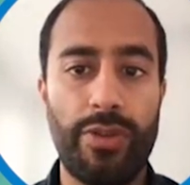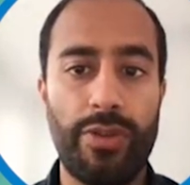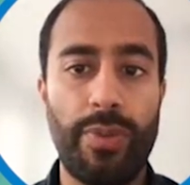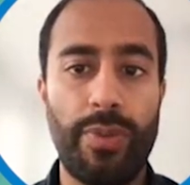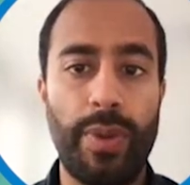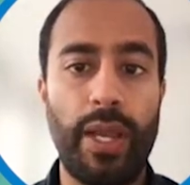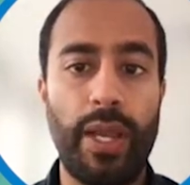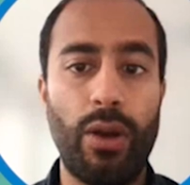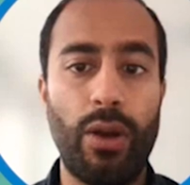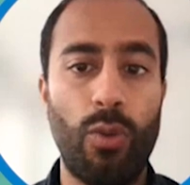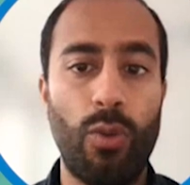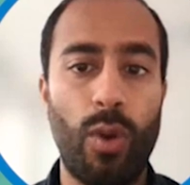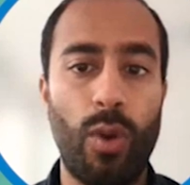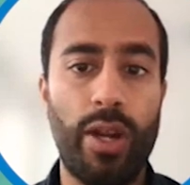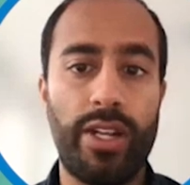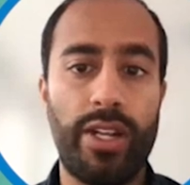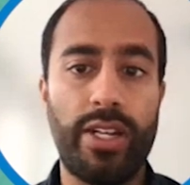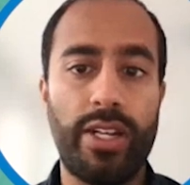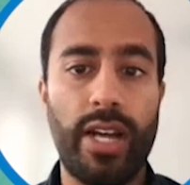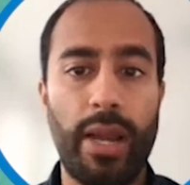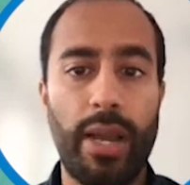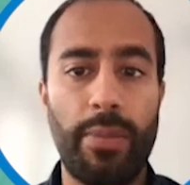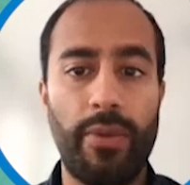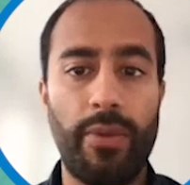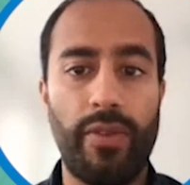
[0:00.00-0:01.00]
being
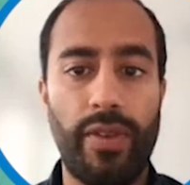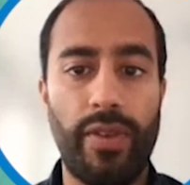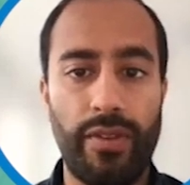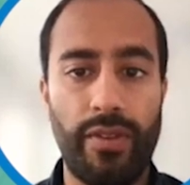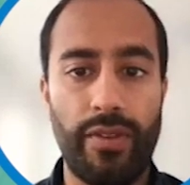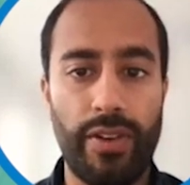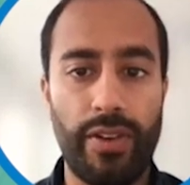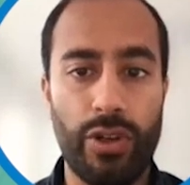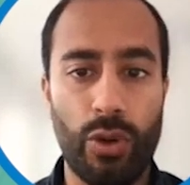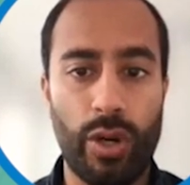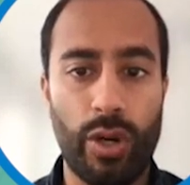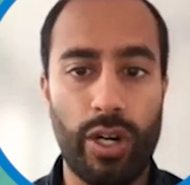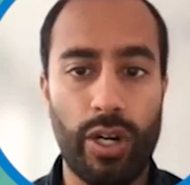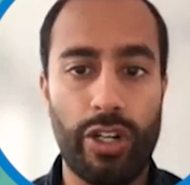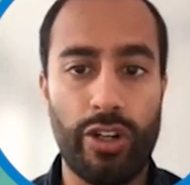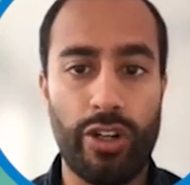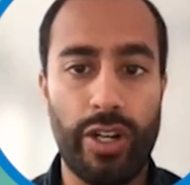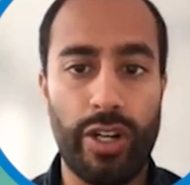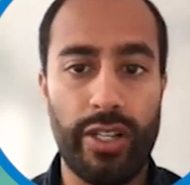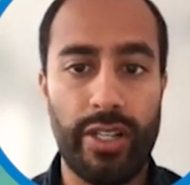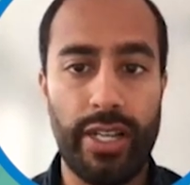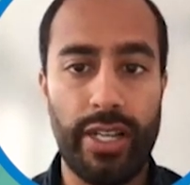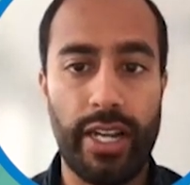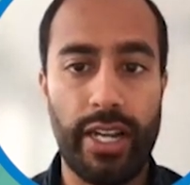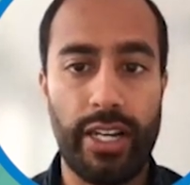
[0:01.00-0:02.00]
what type of inventory
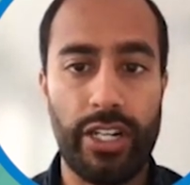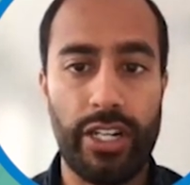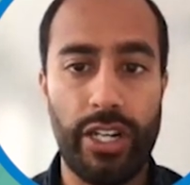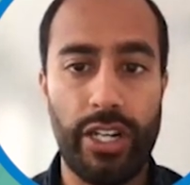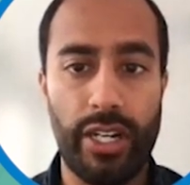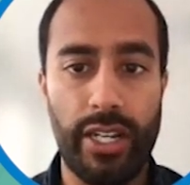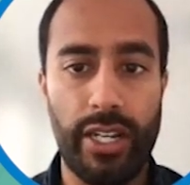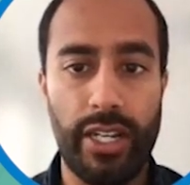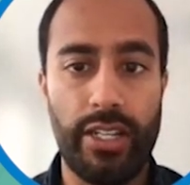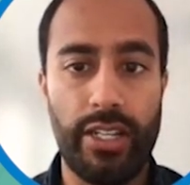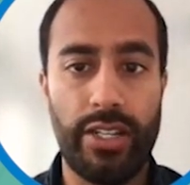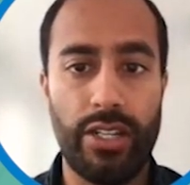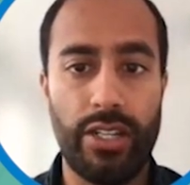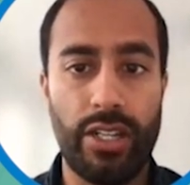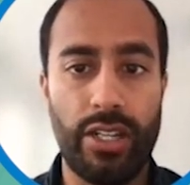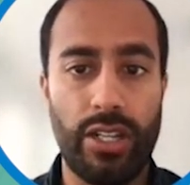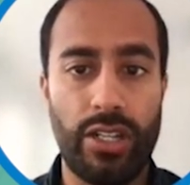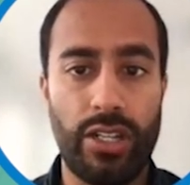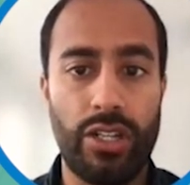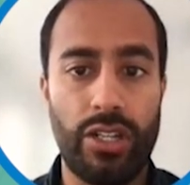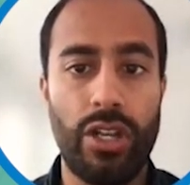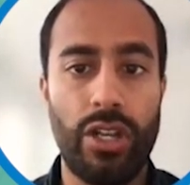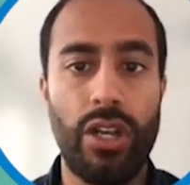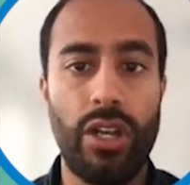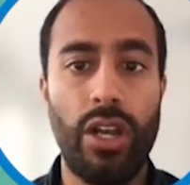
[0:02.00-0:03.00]
transaction is
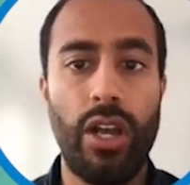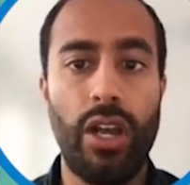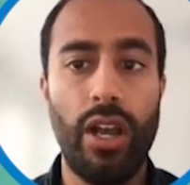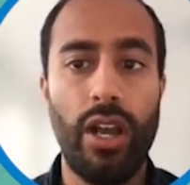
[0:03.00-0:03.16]
this.